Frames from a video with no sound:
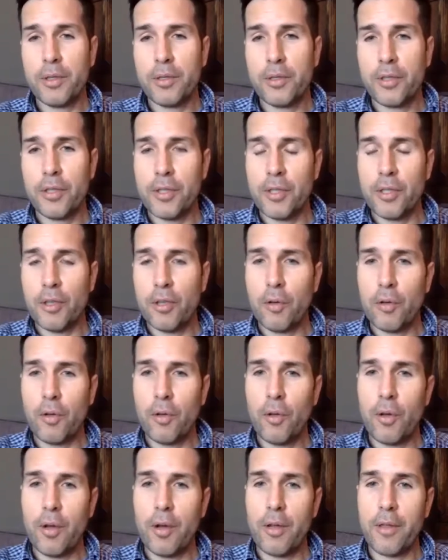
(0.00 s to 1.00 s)
She's a
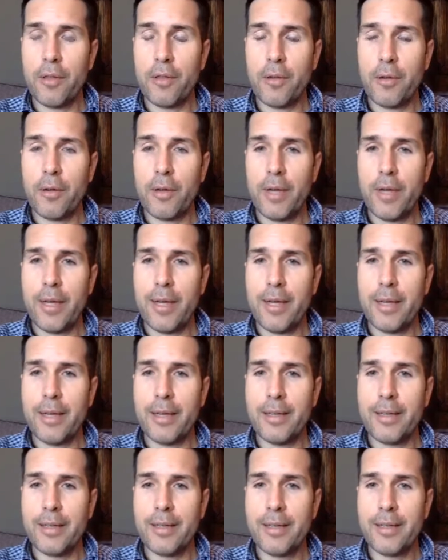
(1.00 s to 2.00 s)
local author,
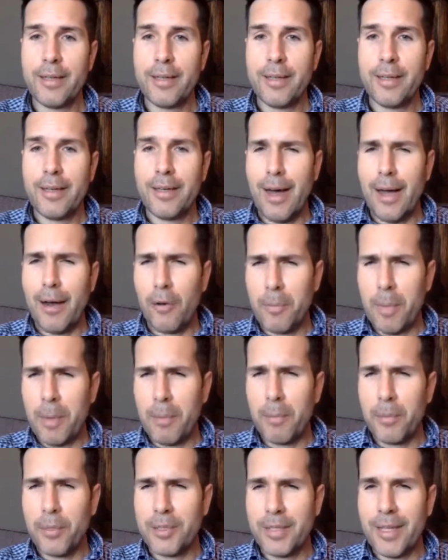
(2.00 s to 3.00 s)
and I
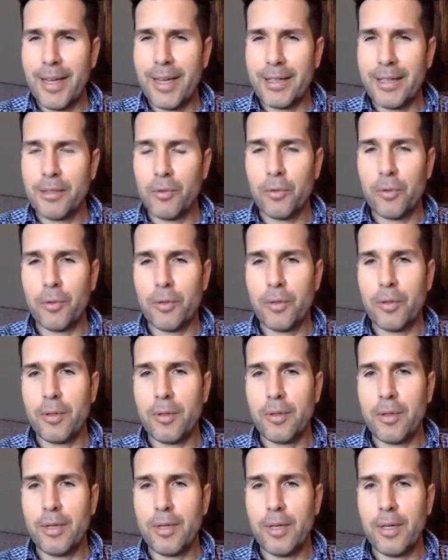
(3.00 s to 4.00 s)
remember saying to
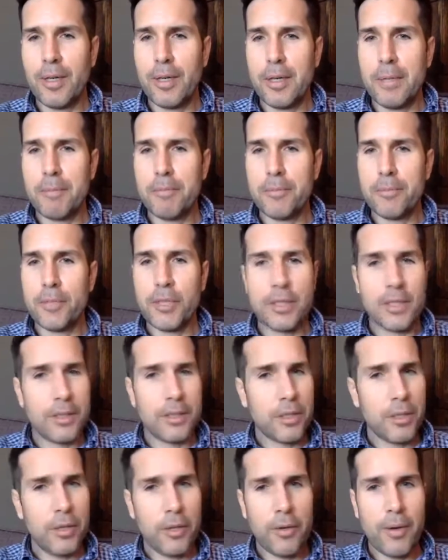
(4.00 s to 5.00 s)
her, she said,
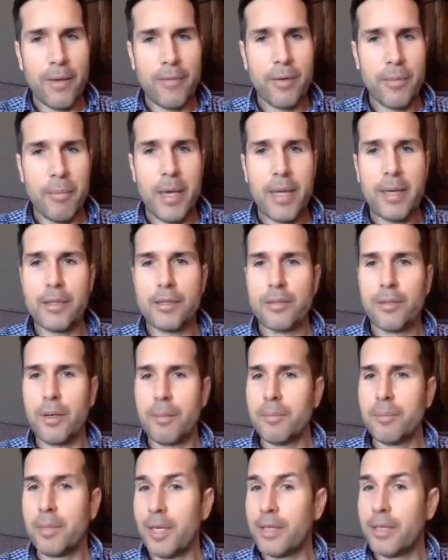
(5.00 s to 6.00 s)
"So you have a
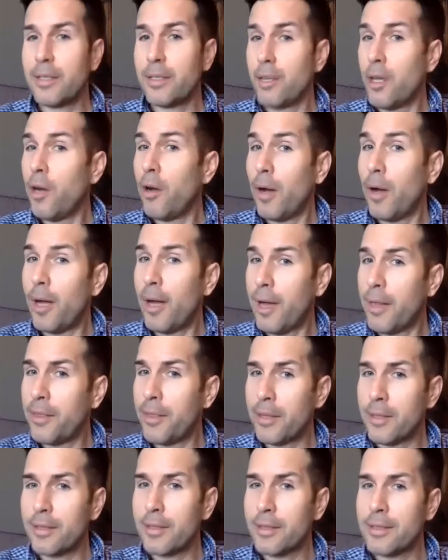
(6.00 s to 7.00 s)
manuscript?" And I said, "No, I
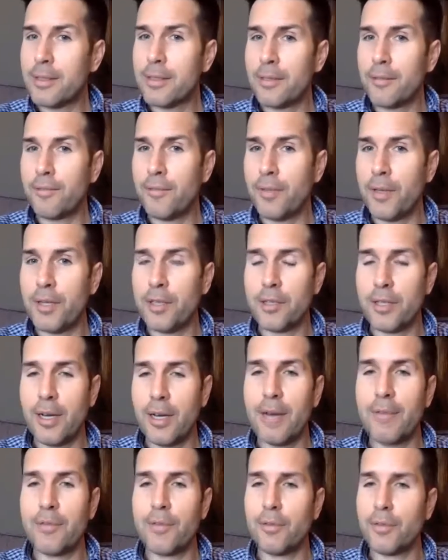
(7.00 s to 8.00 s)
think this is a finished
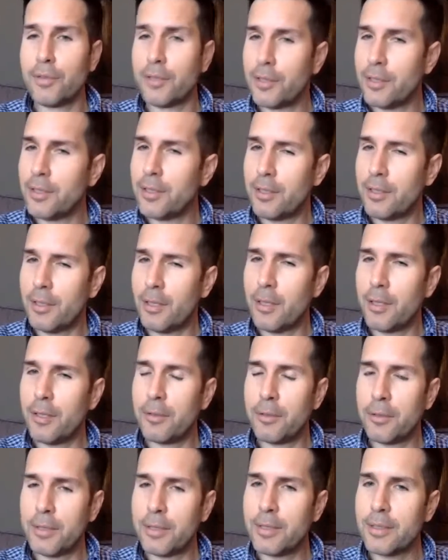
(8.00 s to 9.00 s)
novel." And she said,
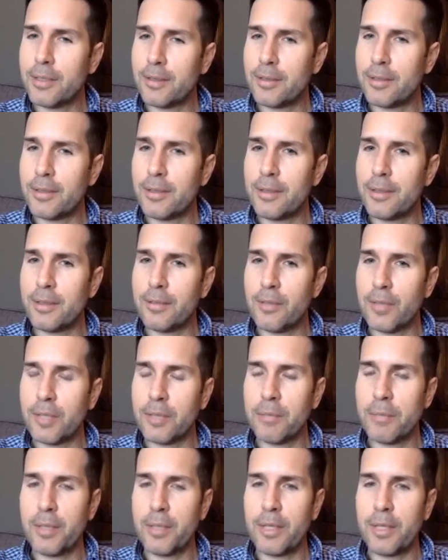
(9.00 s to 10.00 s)
"No,
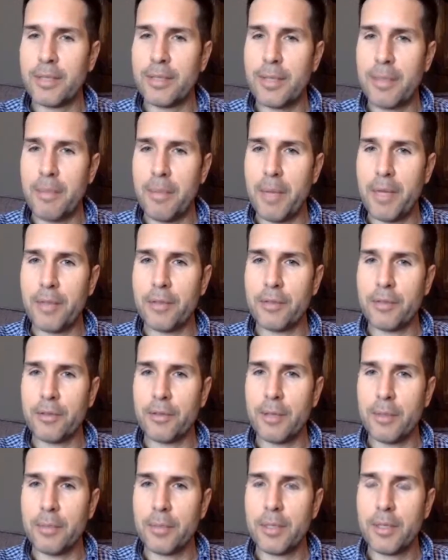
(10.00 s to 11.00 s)
trust me, it is a
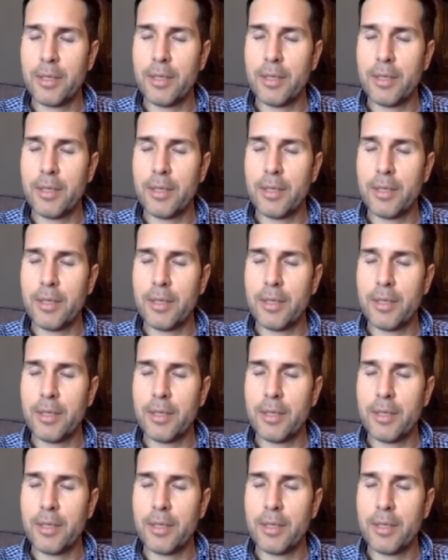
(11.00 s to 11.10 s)
manuscript."